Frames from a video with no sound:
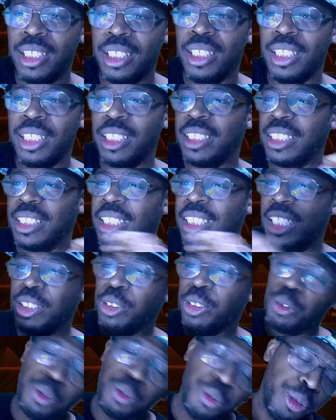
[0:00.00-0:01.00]
is
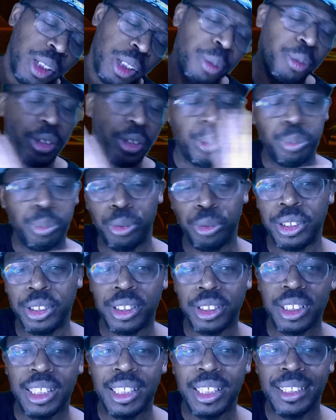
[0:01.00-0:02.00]
collect all the upgrade
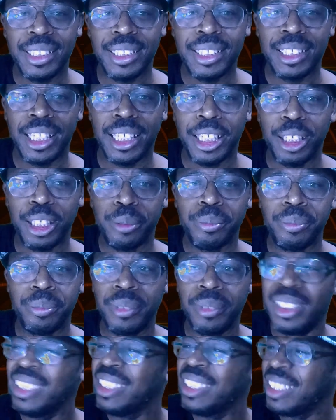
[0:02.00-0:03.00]
points in the game.
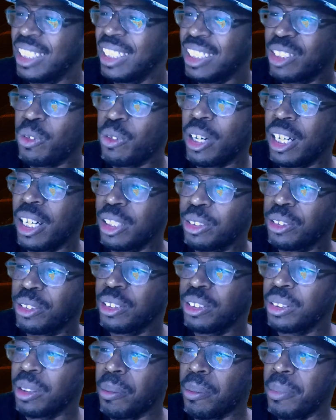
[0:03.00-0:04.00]
There's quite a
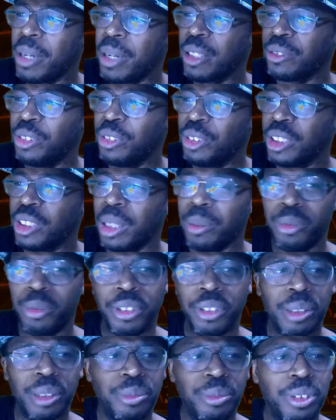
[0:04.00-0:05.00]
good amount. You can
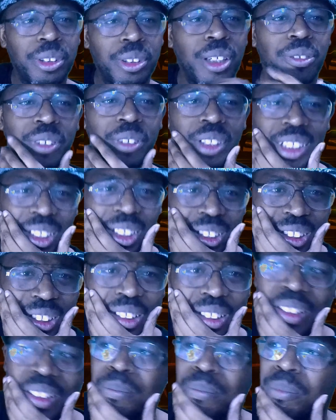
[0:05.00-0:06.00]
upgrade up to, I think,
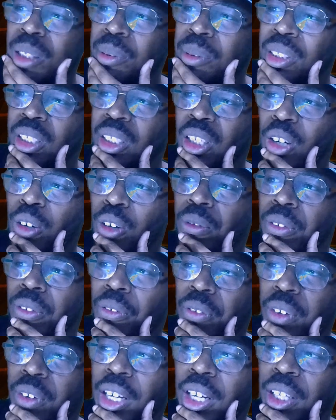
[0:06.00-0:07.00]
maybe over
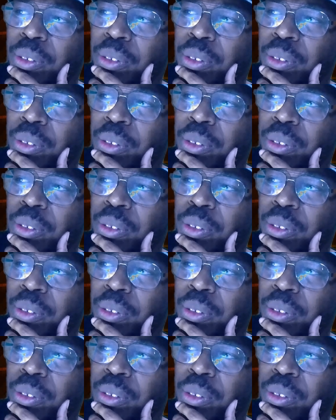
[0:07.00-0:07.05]
five